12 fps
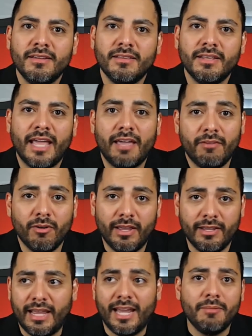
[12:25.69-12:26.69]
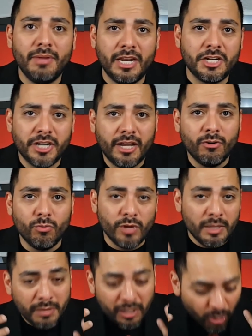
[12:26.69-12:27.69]
and then have a, an animated child
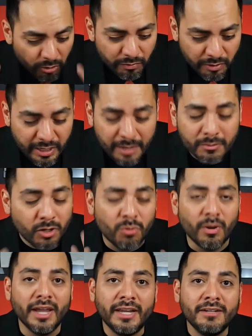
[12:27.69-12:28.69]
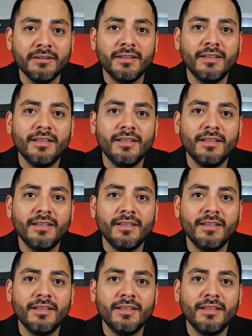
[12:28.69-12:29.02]
weeping over him, crying,